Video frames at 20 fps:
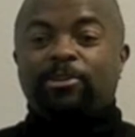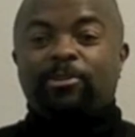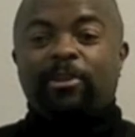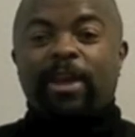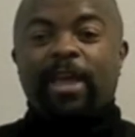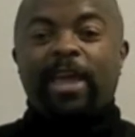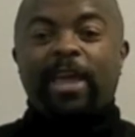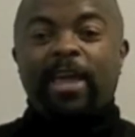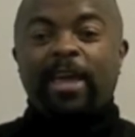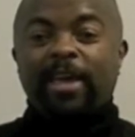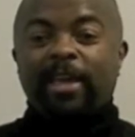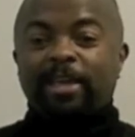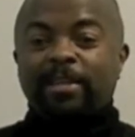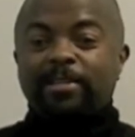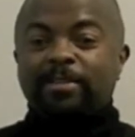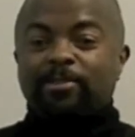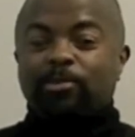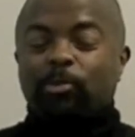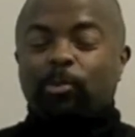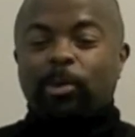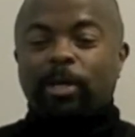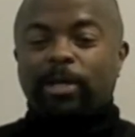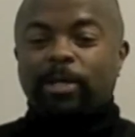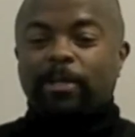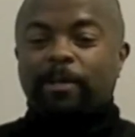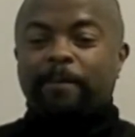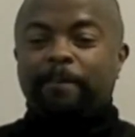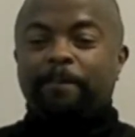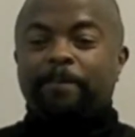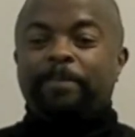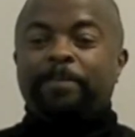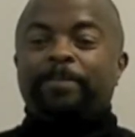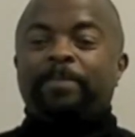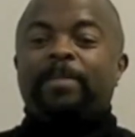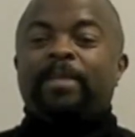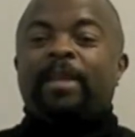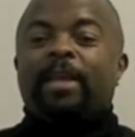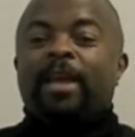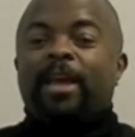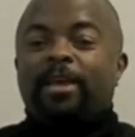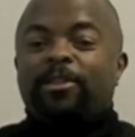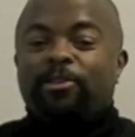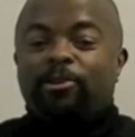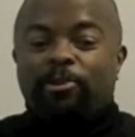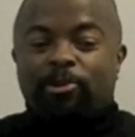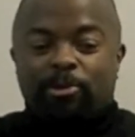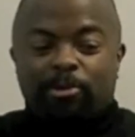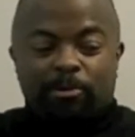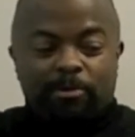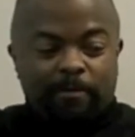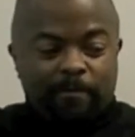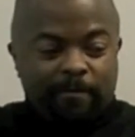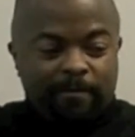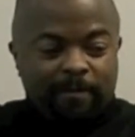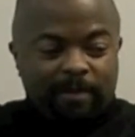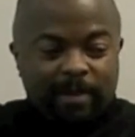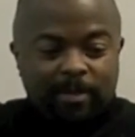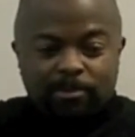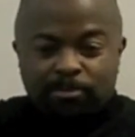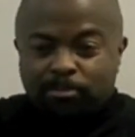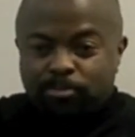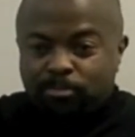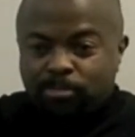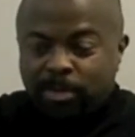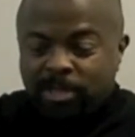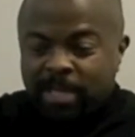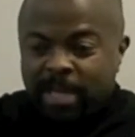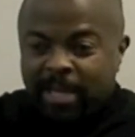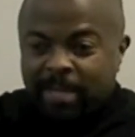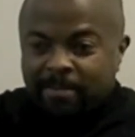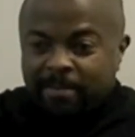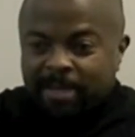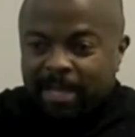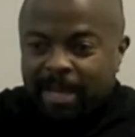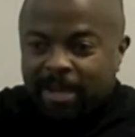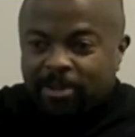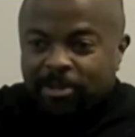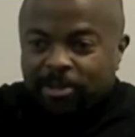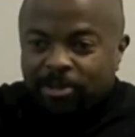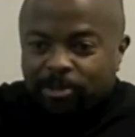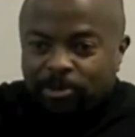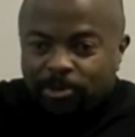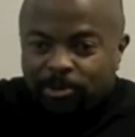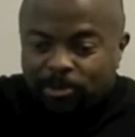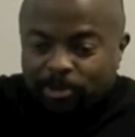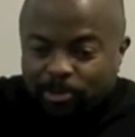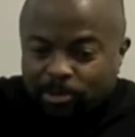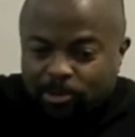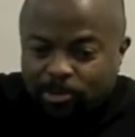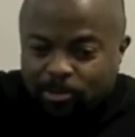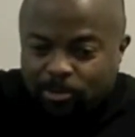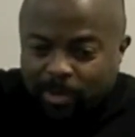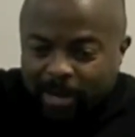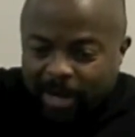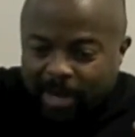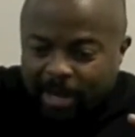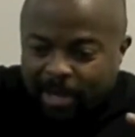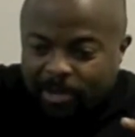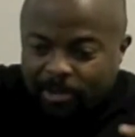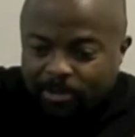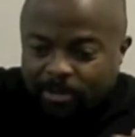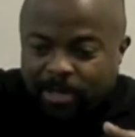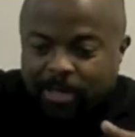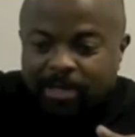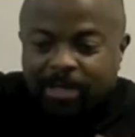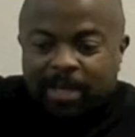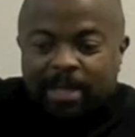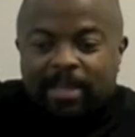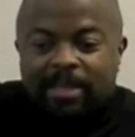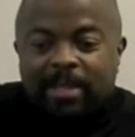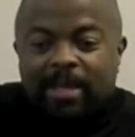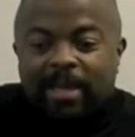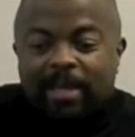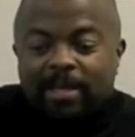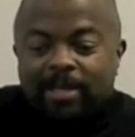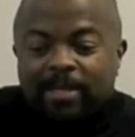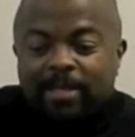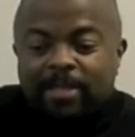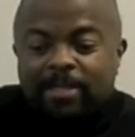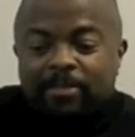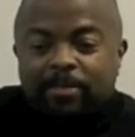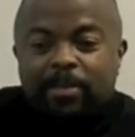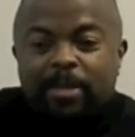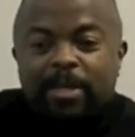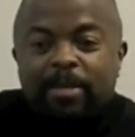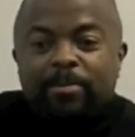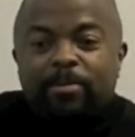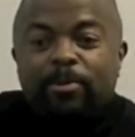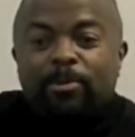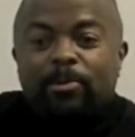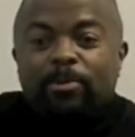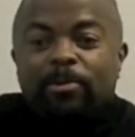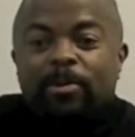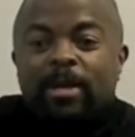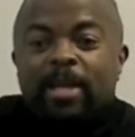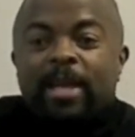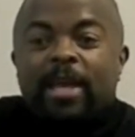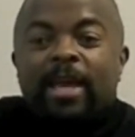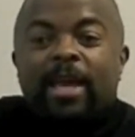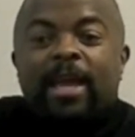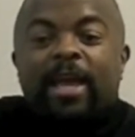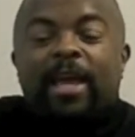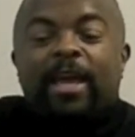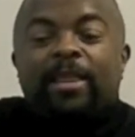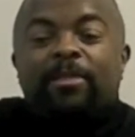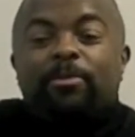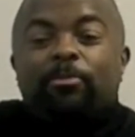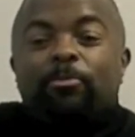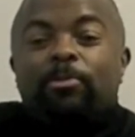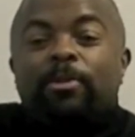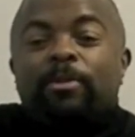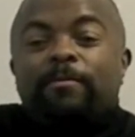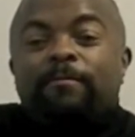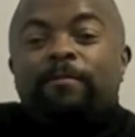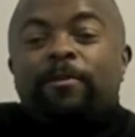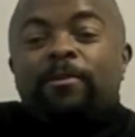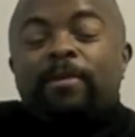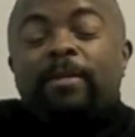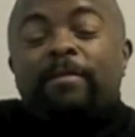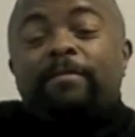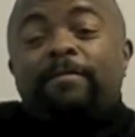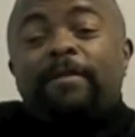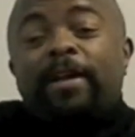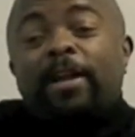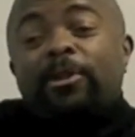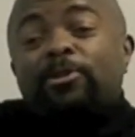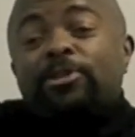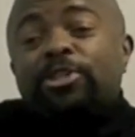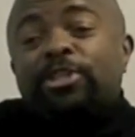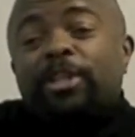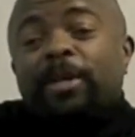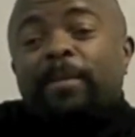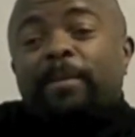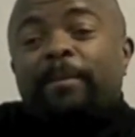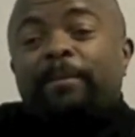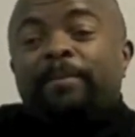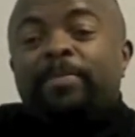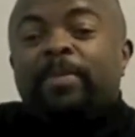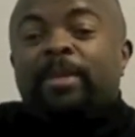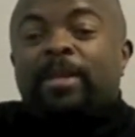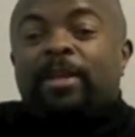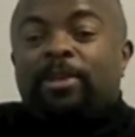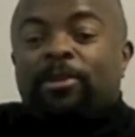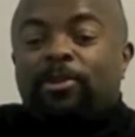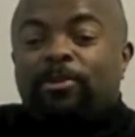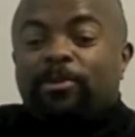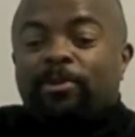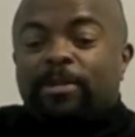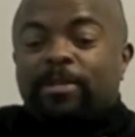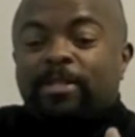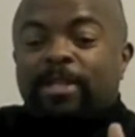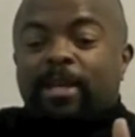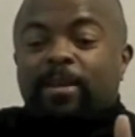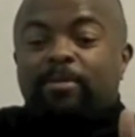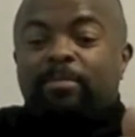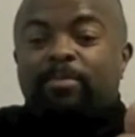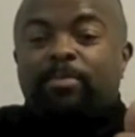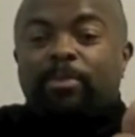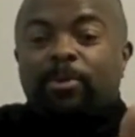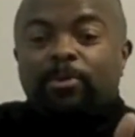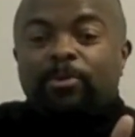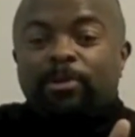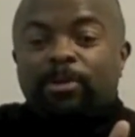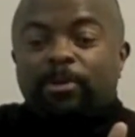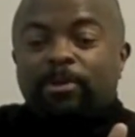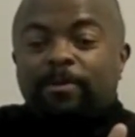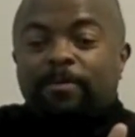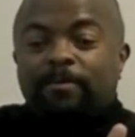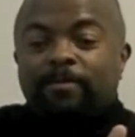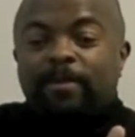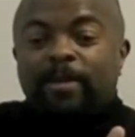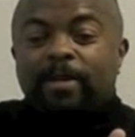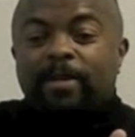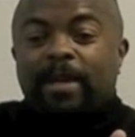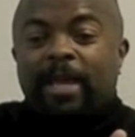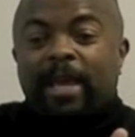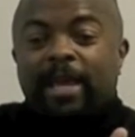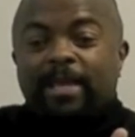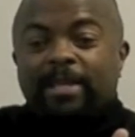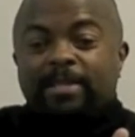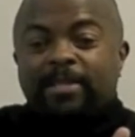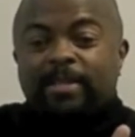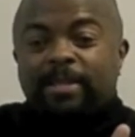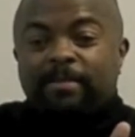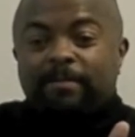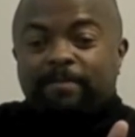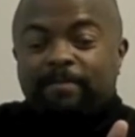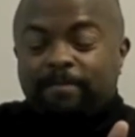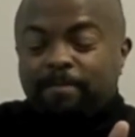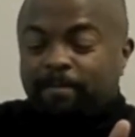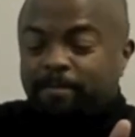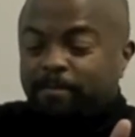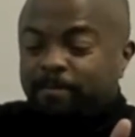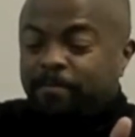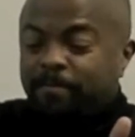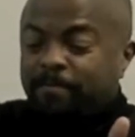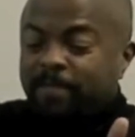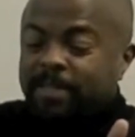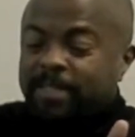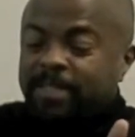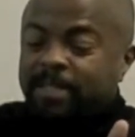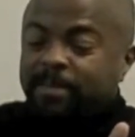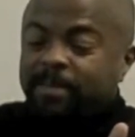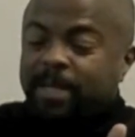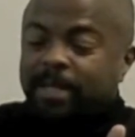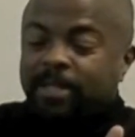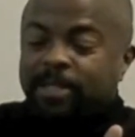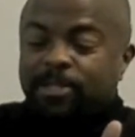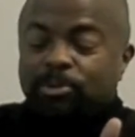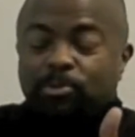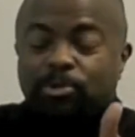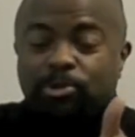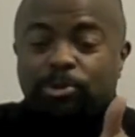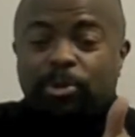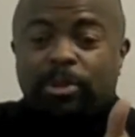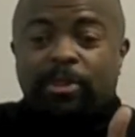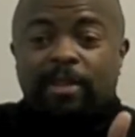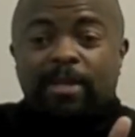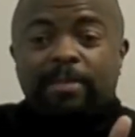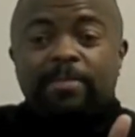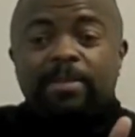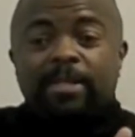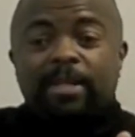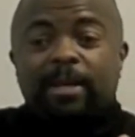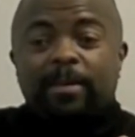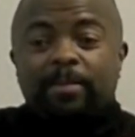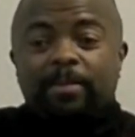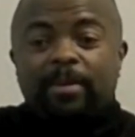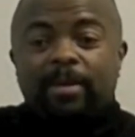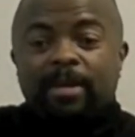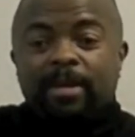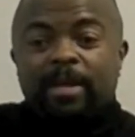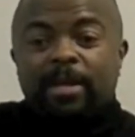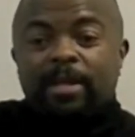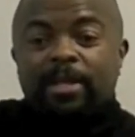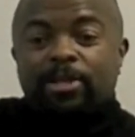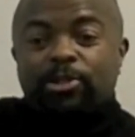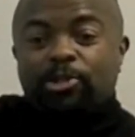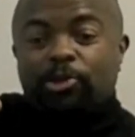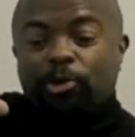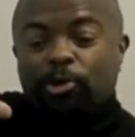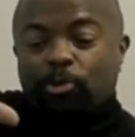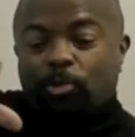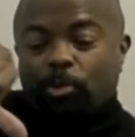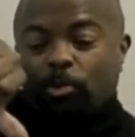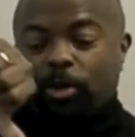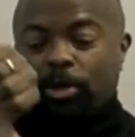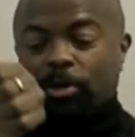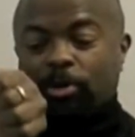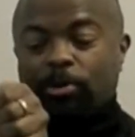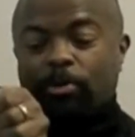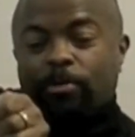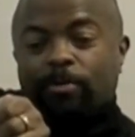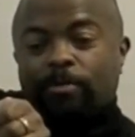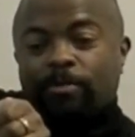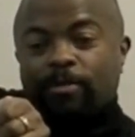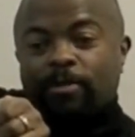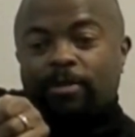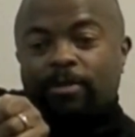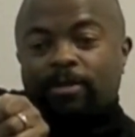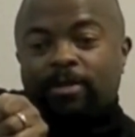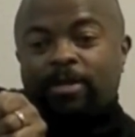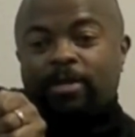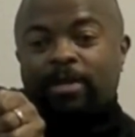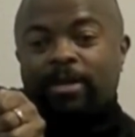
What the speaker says: your hands, wiggle them, and then you're going to take them down and you're going to crowd in like that. His people, and for their fellowship, you're going to take both of your hands and fist them like this with your thumbs up, turn one over,